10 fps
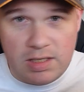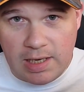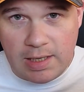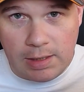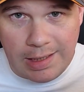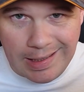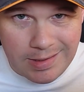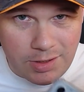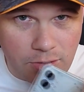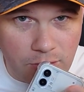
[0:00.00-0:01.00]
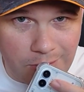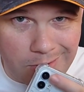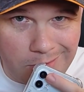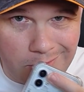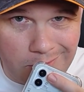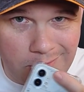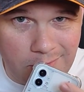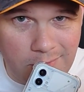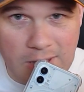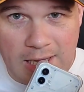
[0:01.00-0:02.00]
Secondly, let's talk
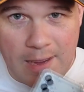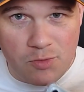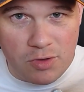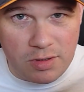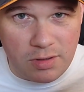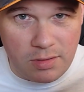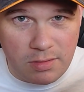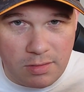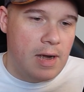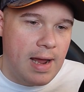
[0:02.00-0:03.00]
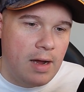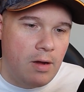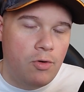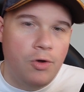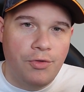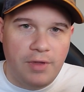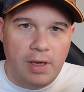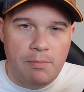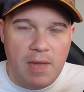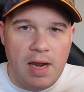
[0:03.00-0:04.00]
cameras. Now,
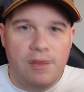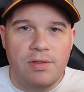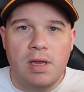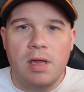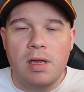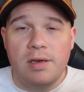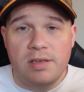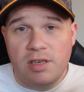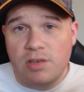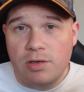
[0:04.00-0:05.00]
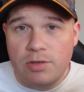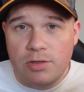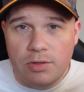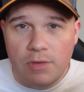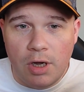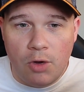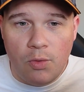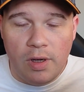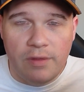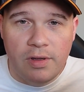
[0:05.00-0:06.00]
Nothing made the decision to go
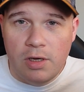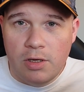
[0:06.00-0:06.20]
with